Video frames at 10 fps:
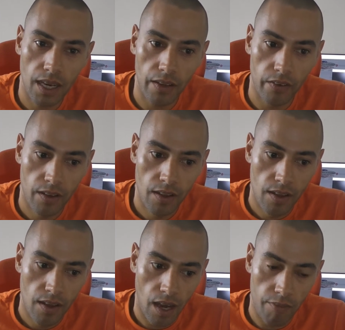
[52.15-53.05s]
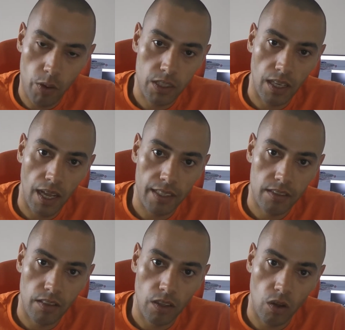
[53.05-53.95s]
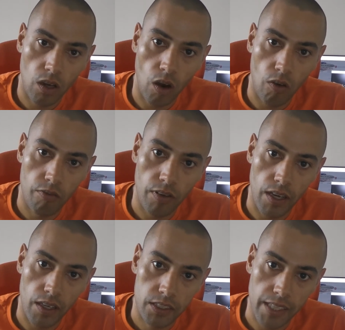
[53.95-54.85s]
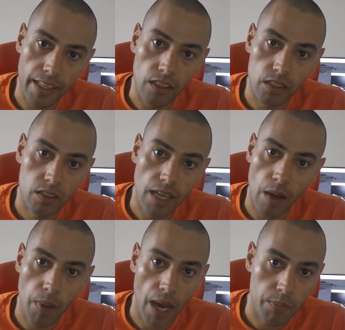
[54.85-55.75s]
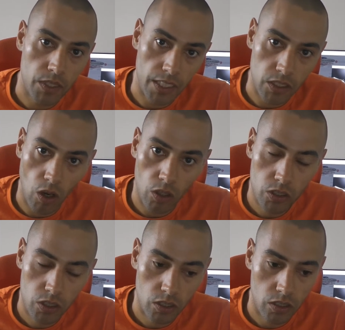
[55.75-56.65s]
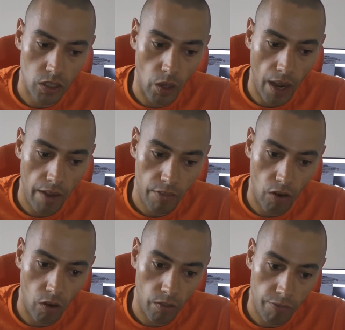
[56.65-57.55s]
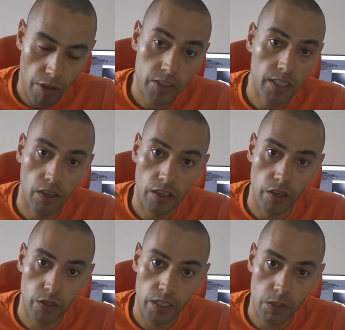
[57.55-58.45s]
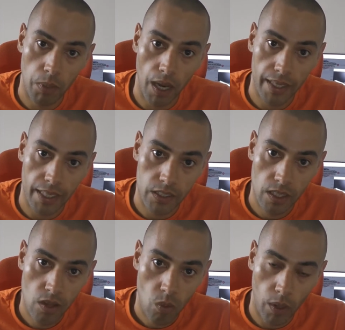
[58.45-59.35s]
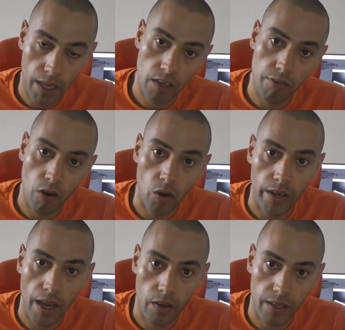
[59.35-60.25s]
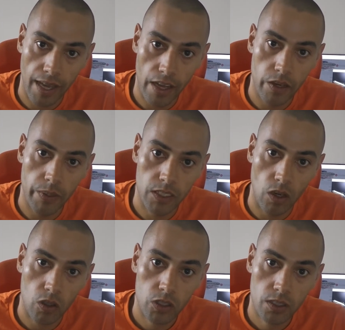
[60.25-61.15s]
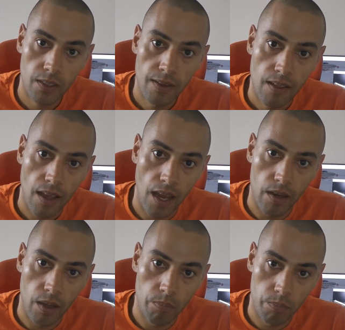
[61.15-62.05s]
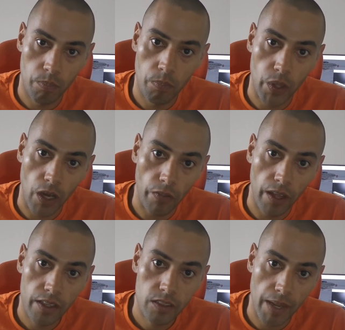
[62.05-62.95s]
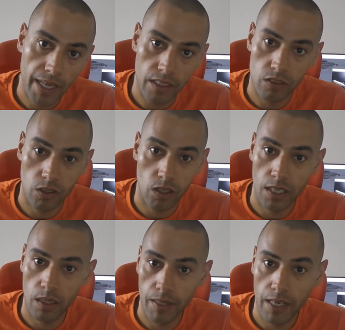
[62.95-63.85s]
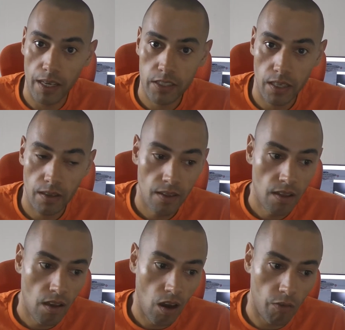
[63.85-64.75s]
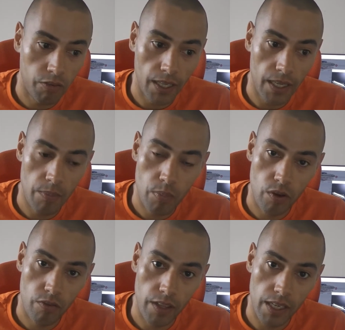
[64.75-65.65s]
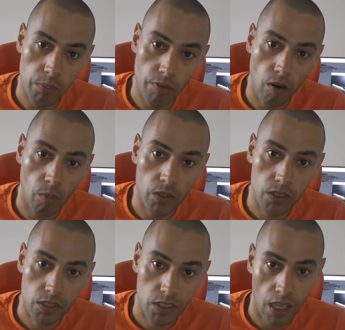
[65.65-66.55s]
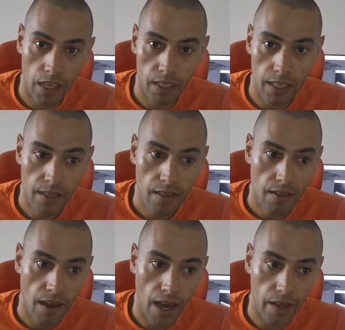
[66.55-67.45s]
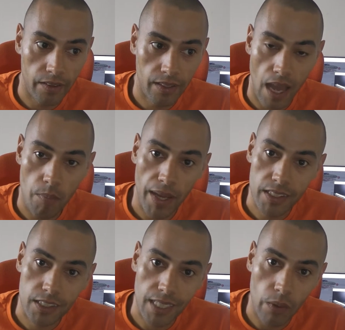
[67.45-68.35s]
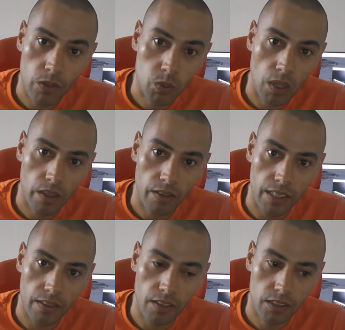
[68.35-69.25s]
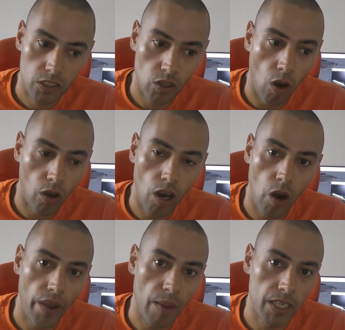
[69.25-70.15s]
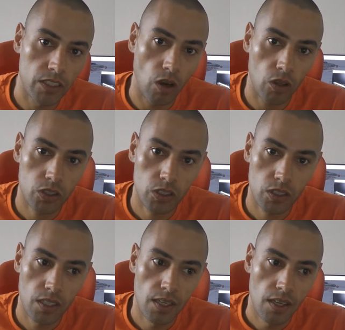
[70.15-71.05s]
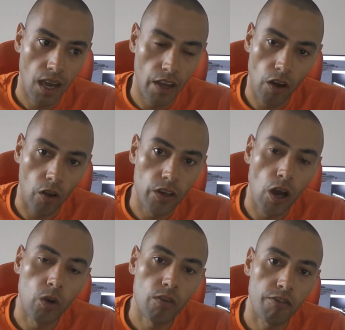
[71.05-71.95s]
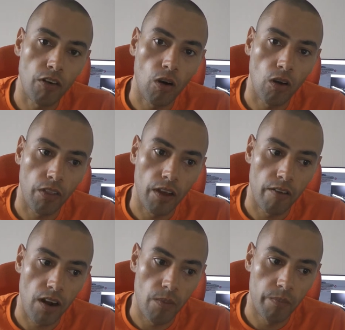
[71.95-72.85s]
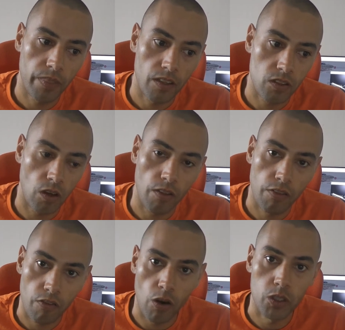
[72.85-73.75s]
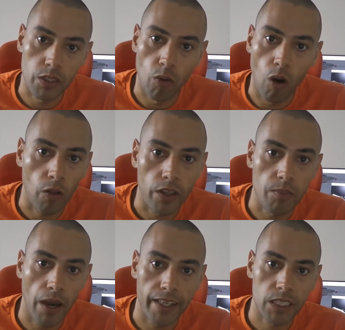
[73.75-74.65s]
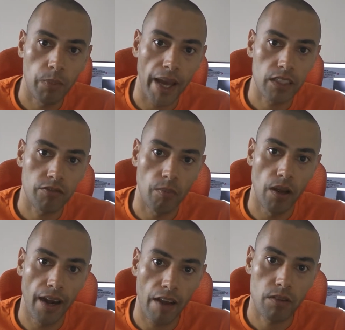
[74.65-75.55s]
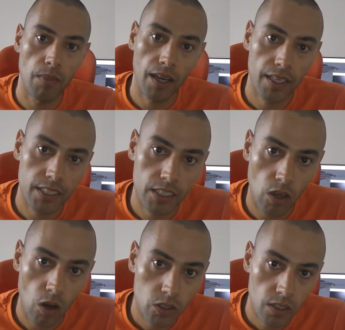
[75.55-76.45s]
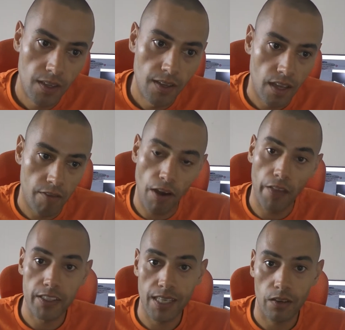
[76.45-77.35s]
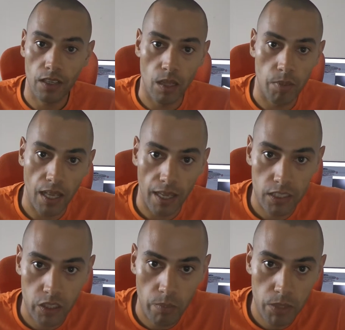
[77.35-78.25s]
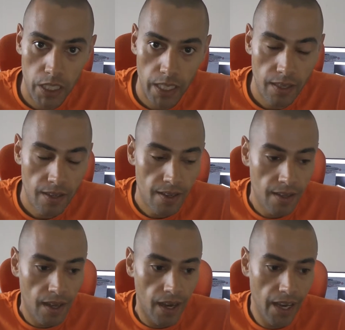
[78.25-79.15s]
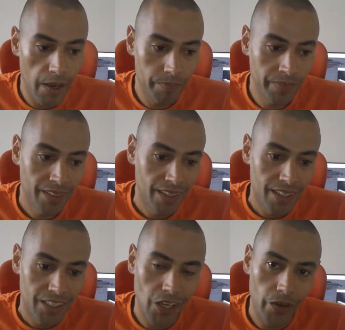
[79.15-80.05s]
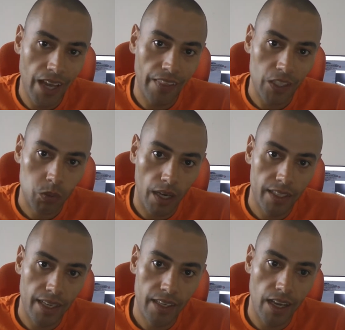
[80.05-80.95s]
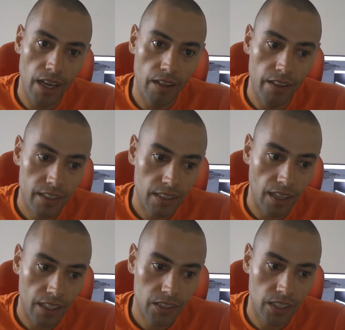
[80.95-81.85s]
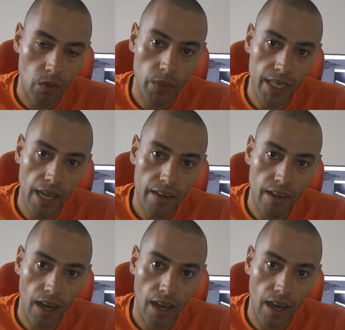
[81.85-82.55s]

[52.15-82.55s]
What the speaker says: And I've always liked the look of stainless downpipes and exhausts, so I thought the first thing I'm going to do to this bike is, when I can afford it, I'm going to get a new exhaust and put it on there to make it just look a little bit nicer, hopefully improve the performance slightly and get a better sound as well. The stock OEM exhausts are not known for their the sort of the throaty roar that you might expect from an aftermarket exhaust. In fact, they sound a little bit like a sewing machine. So yeah, that's what I did this last weekend.